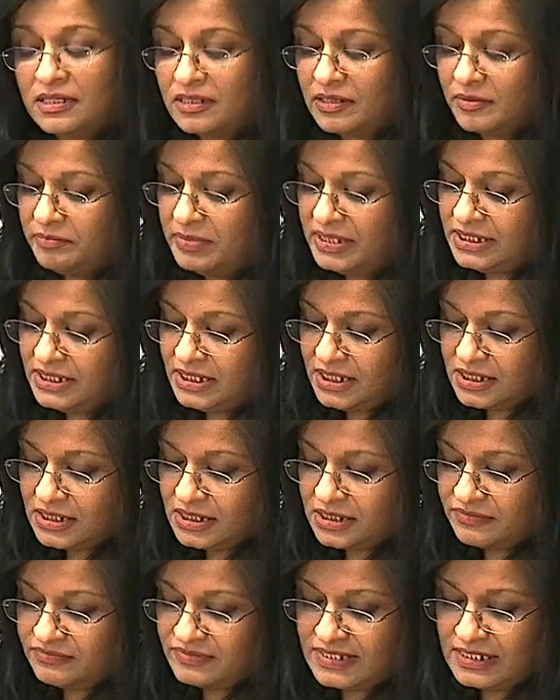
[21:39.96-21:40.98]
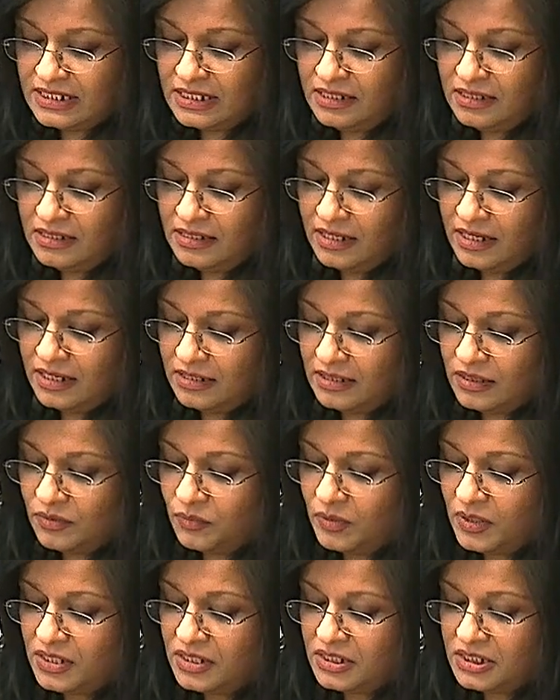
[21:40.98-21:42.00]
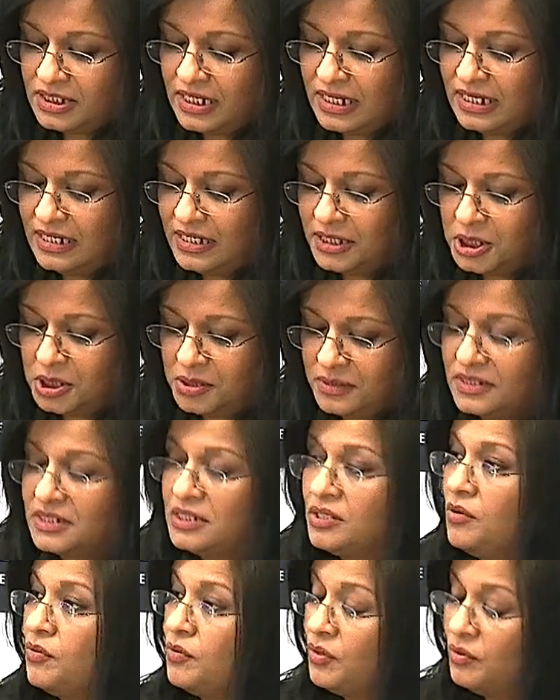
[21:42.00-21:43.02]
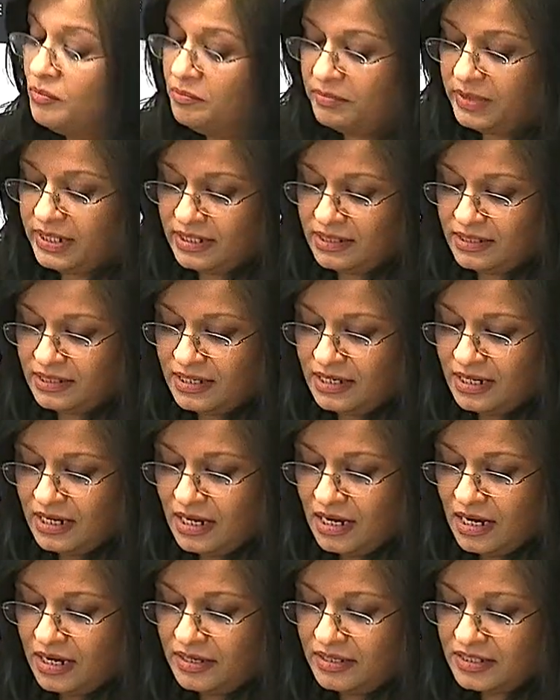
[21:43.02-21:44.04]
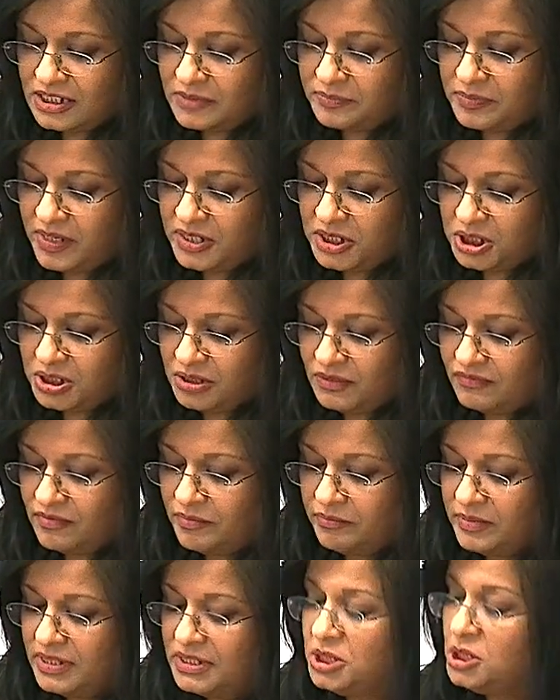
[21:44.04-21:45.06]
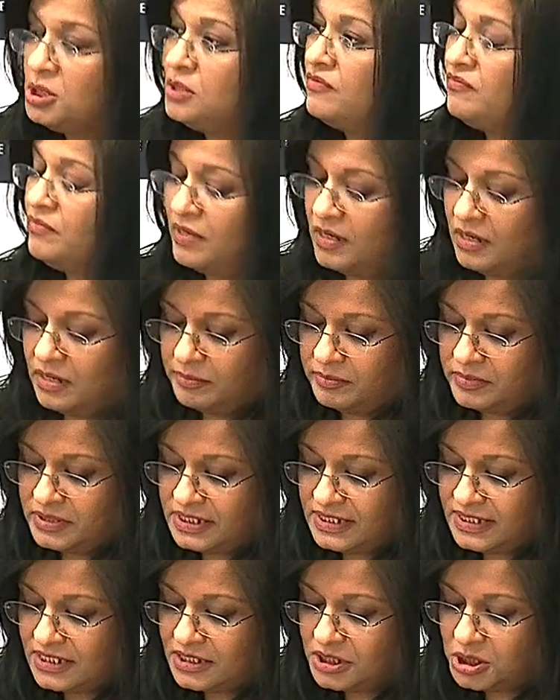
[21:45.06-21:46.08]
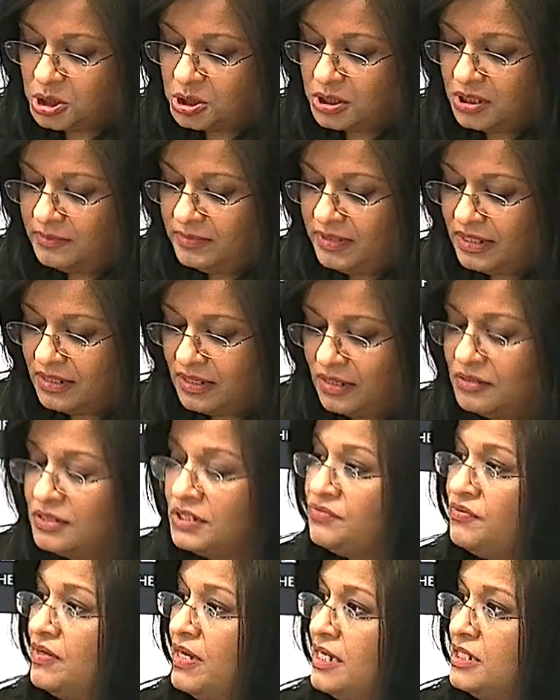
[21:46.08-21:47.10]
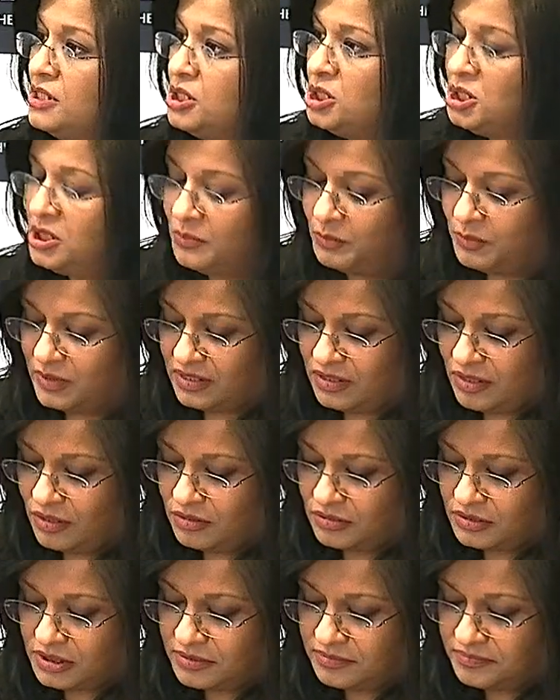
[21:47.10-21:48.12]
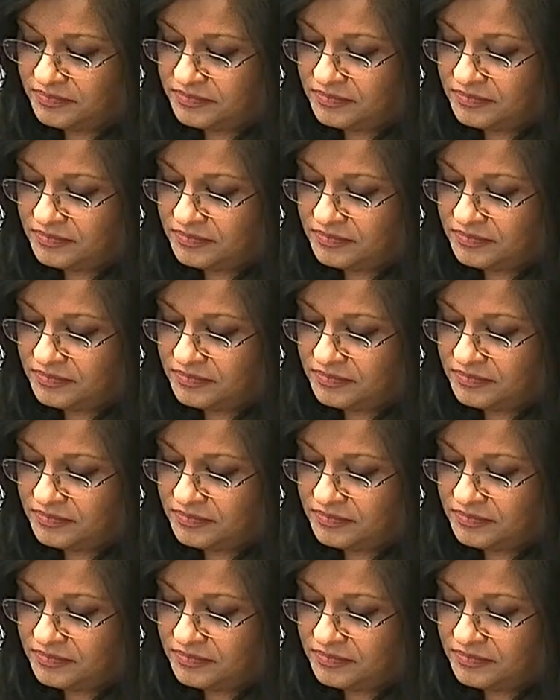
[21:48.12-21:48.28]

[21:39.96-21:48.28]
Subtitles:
the mystics have seen in the word illiterate or ummi an expression of the mystery of Muhammad's extremely close relationship with God.